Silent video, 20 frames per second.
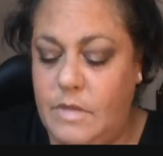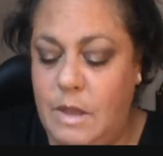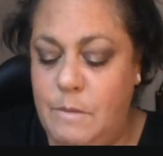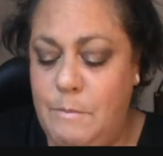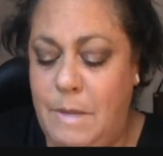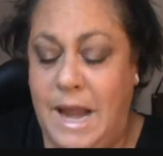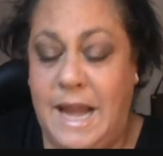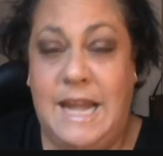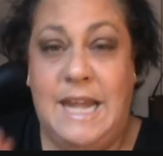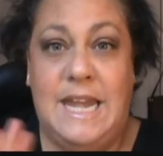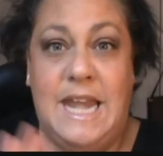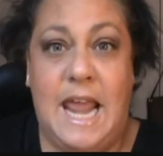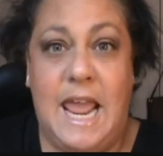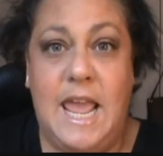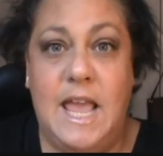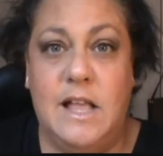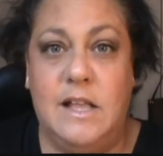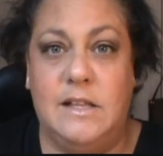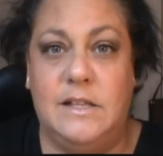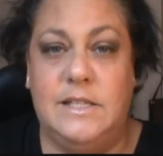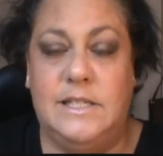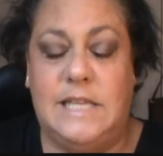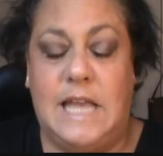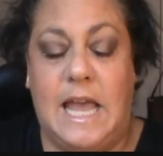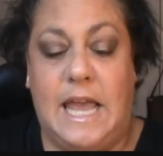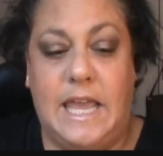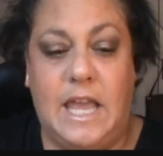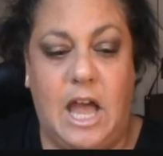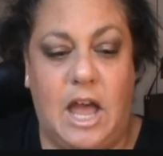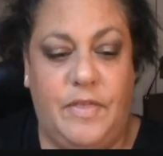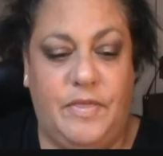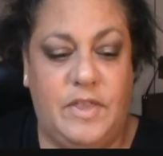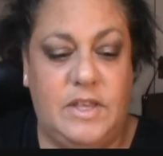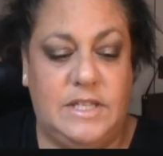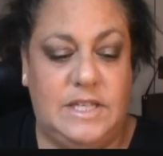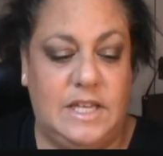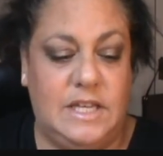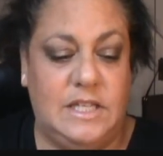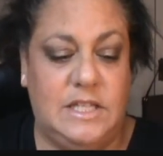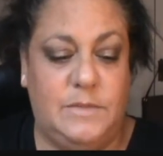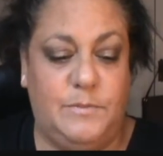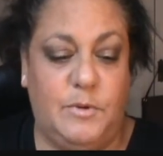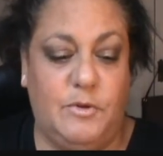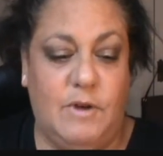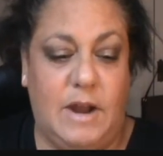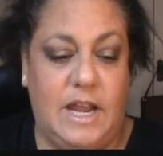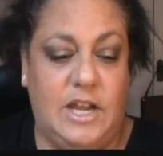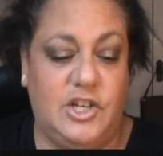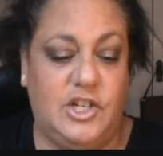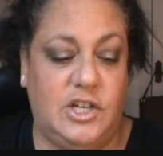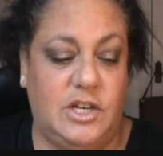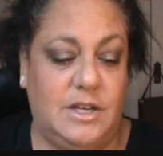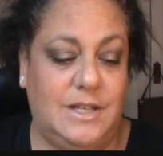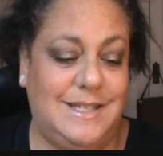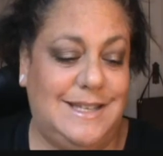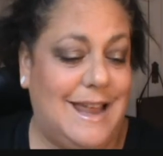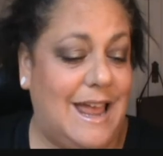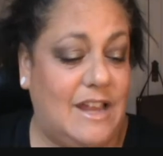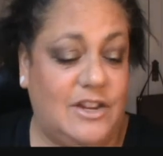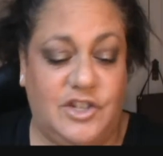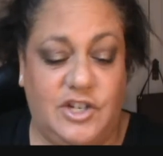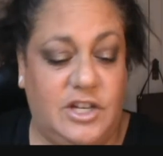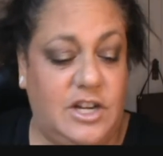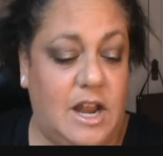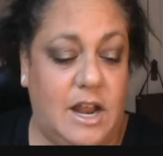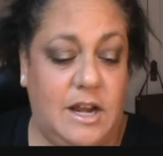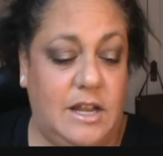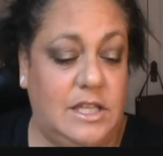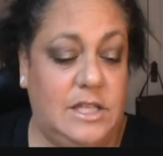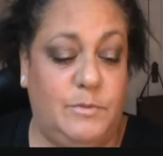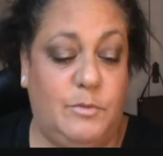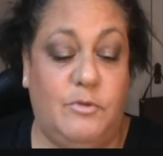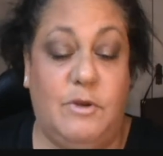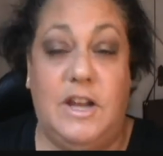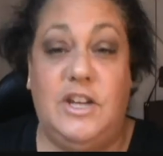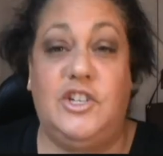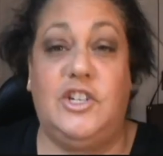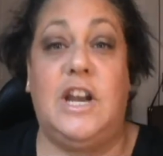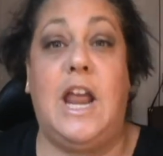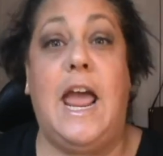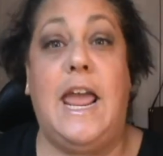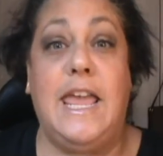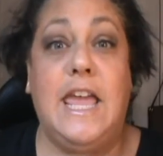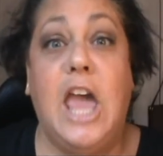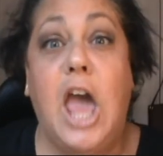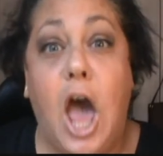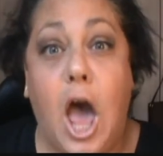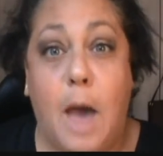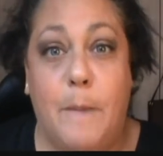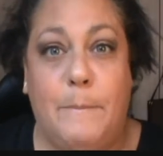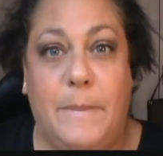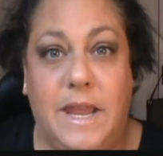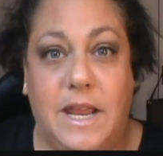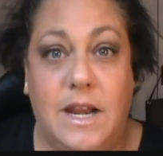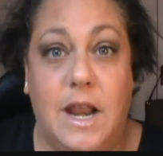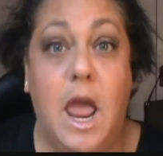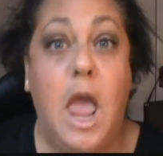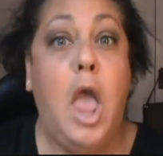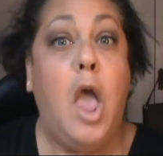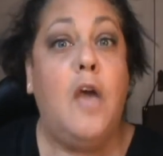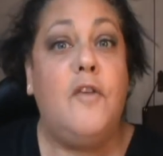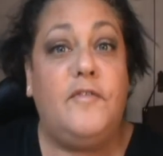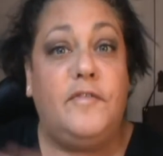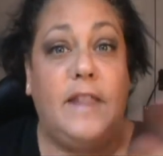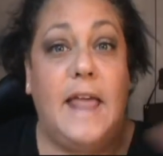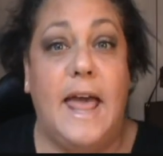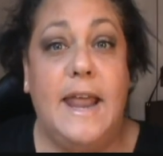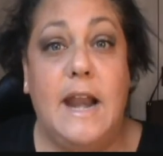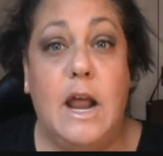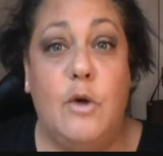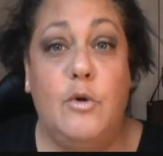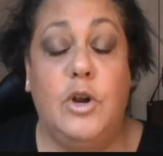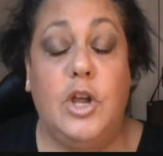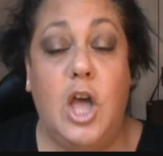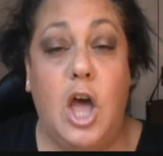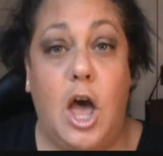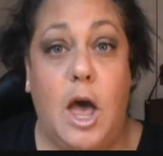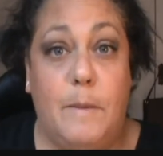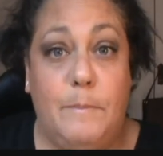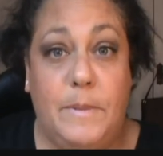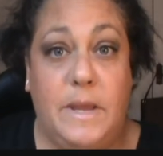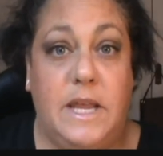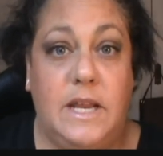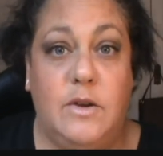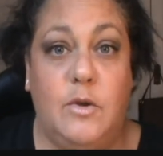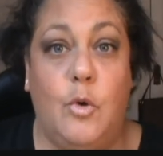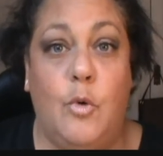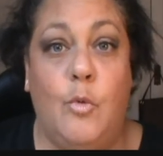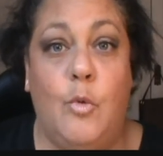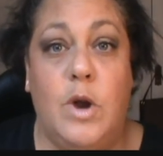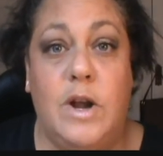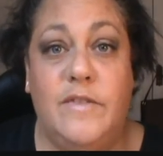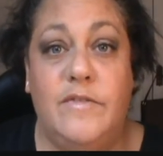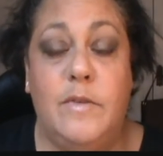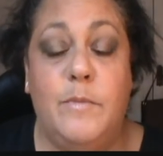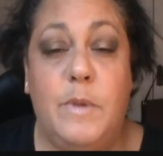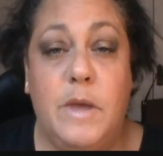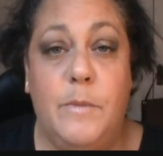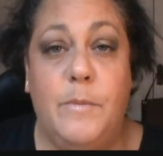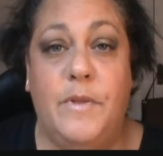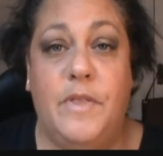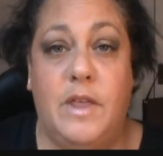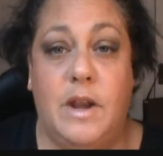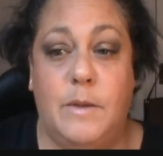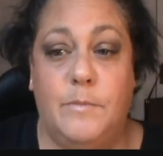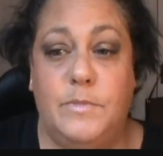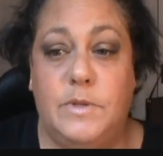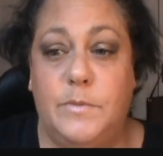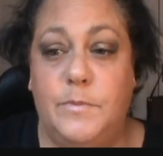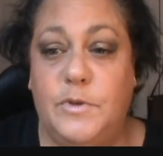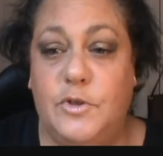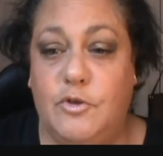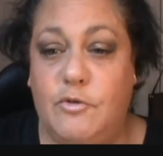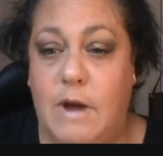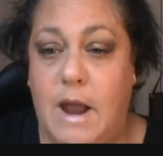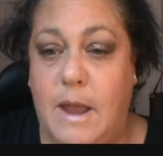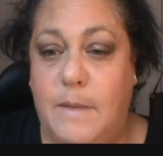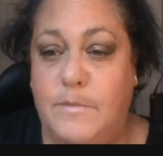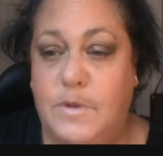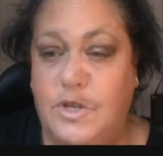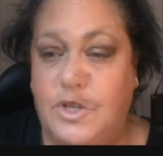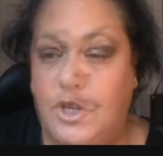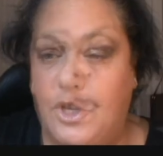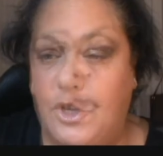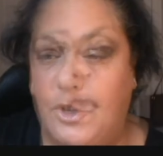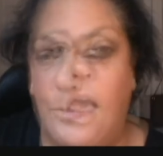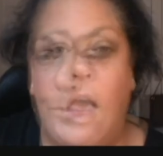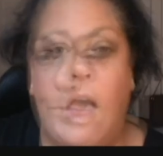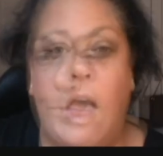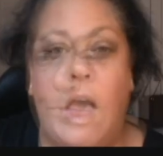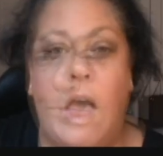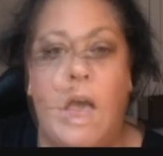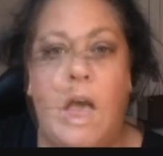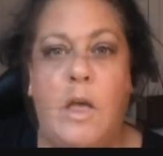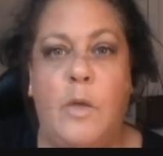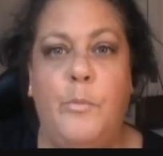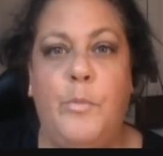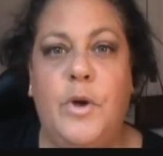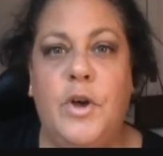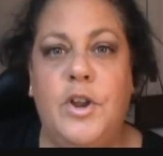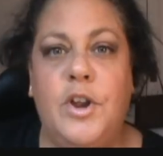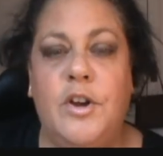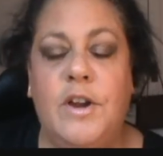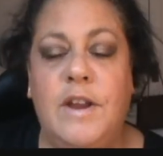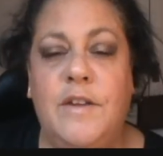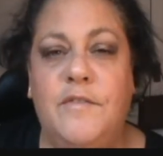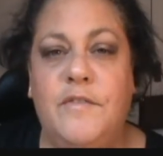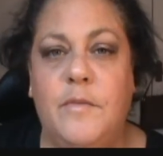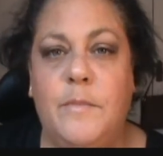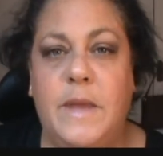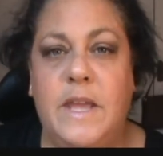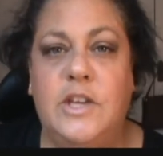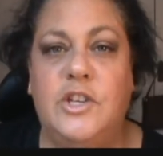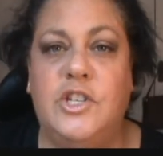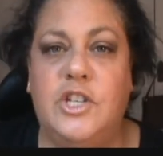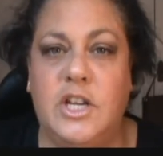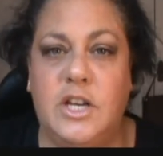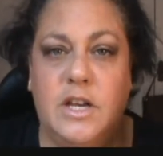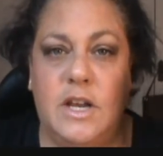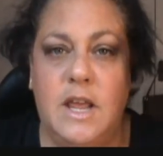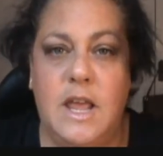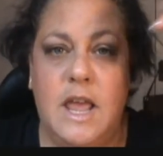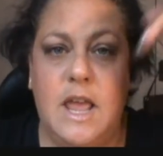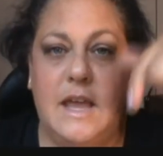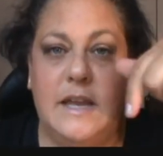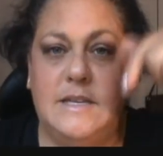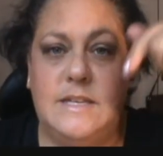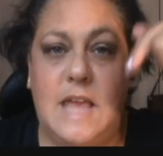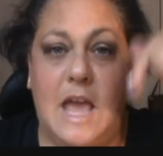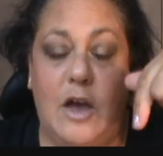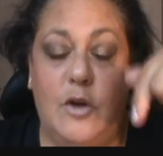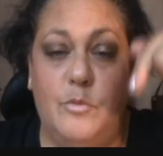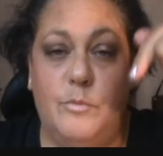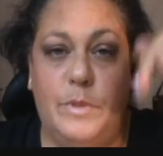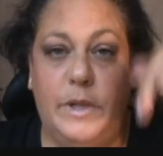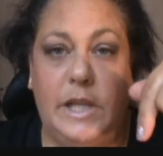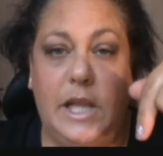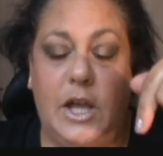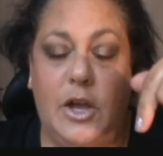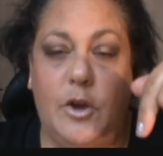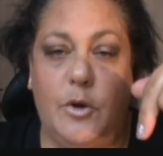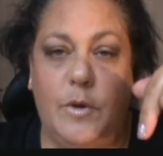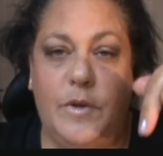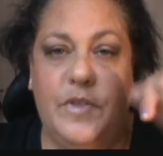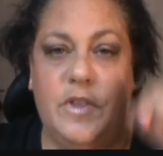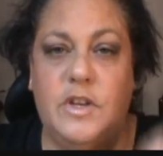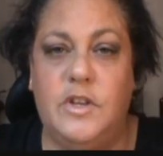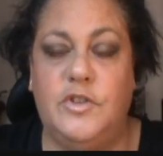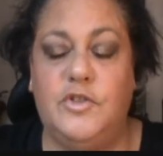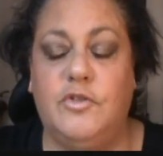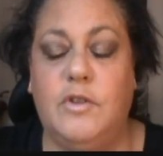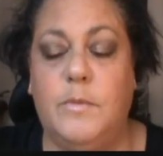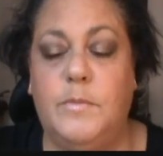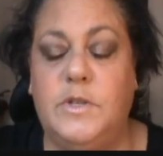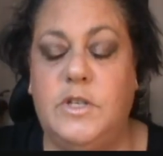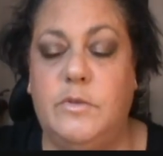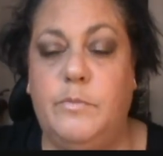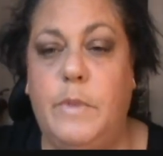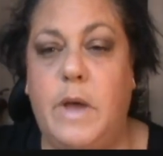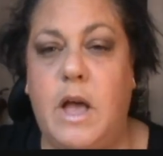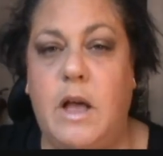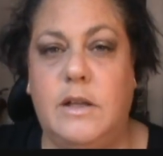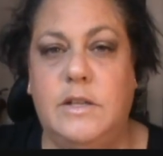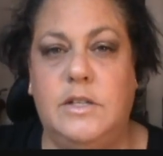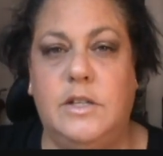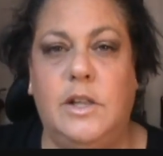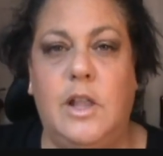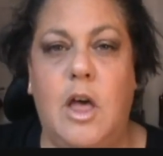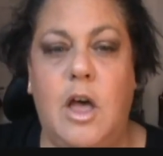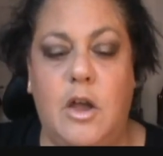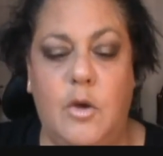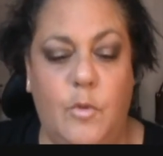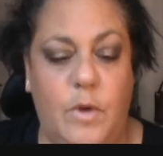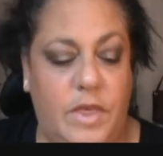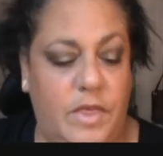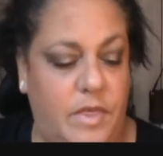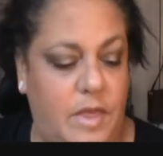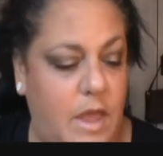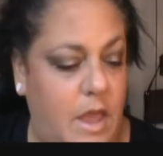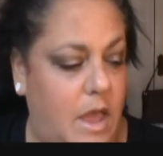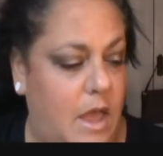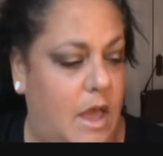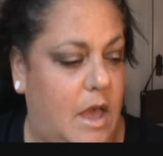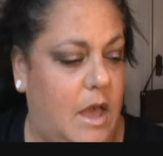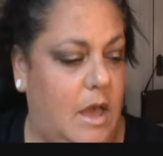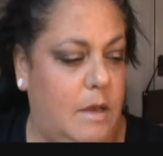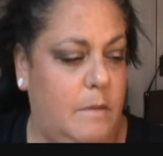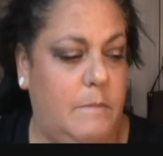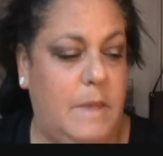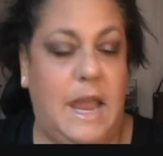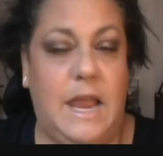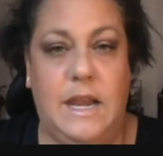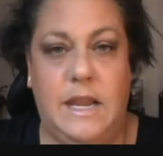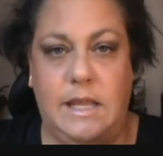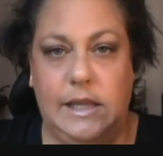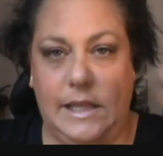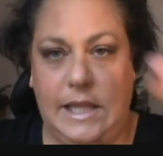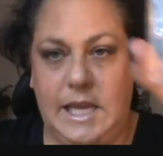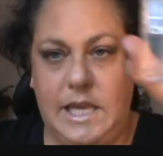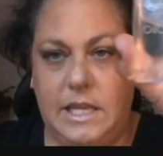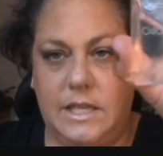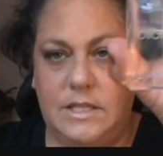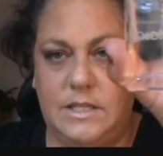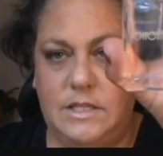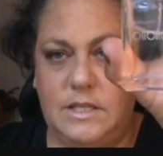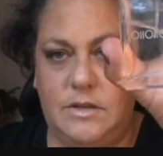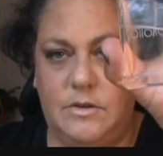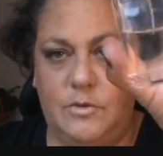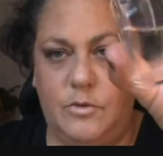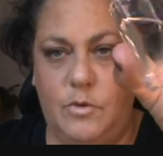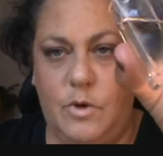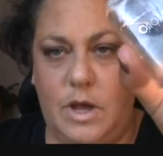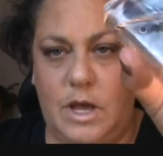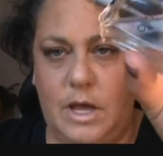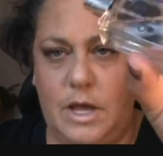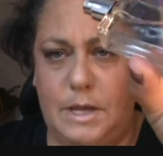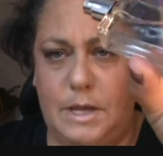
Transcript: My nails, I got this inspiration. It's actually not inspiration. I copied, flat out copied one of the people that I'm subscribed to. I'll put her information down below in the description box, along with any links to